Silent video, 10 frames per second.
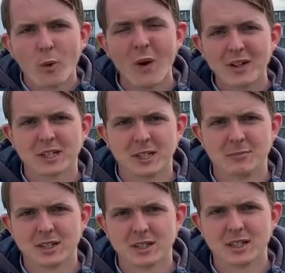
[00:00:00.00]

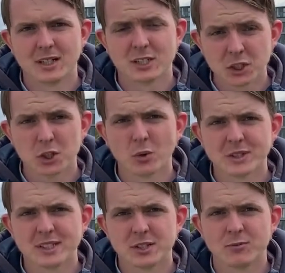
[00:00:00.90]
Welcome to
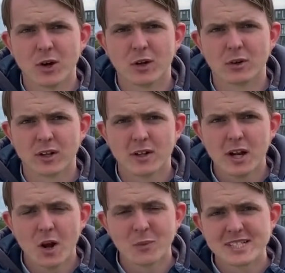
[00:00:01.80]
Goldington Road.
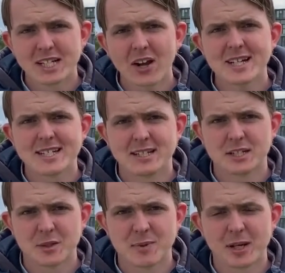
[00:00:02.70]
We're delighted
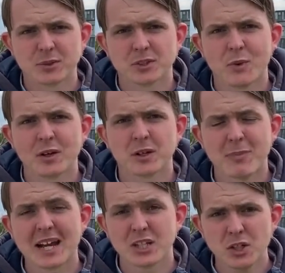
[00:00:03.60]
to be able to welcome
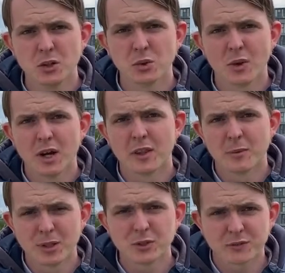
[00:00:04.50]
back you, the
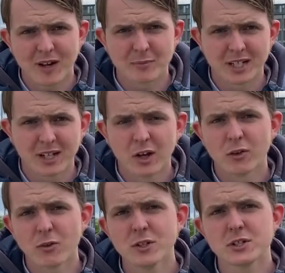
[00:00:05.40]
Blues family,
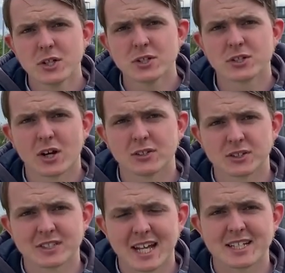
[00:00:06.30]
through the turnstiles
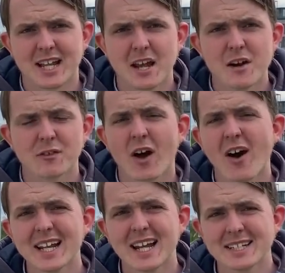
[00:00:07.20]
on Saturday for the
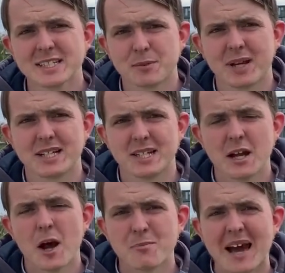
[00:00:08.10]
highly anticipated
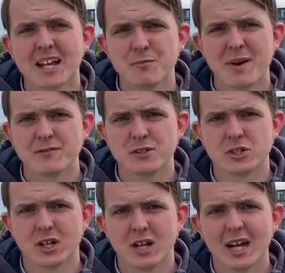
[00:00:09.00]
Battle of
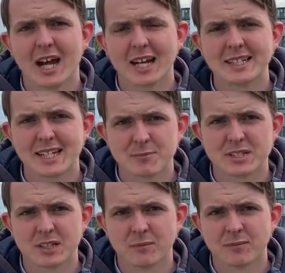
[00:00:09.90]
Bedfordshire against
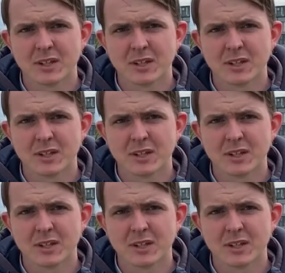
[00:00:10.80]
Ampthill.